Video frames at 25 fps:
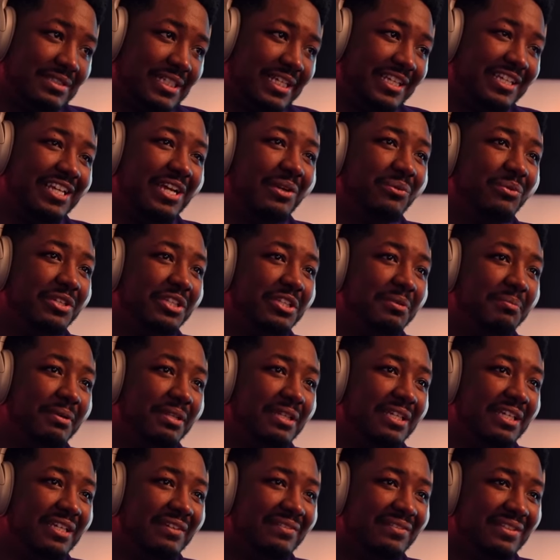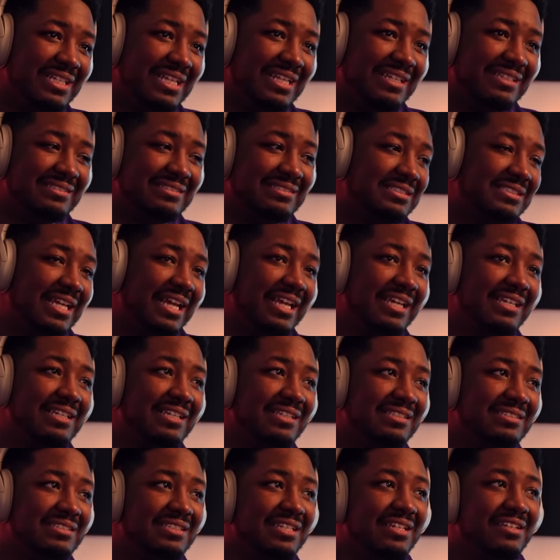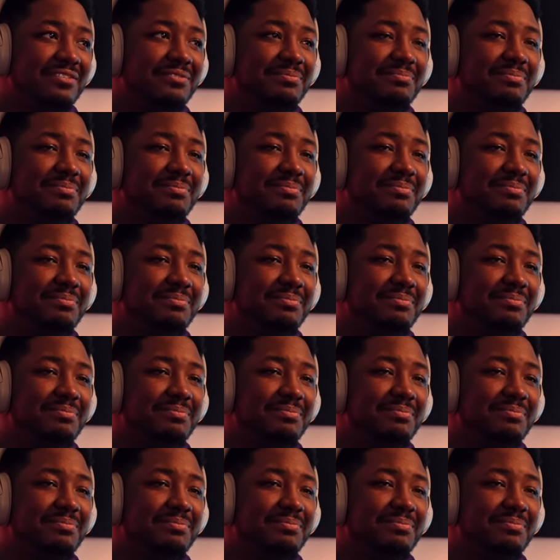Man, y'all really believe in that psychic stuff,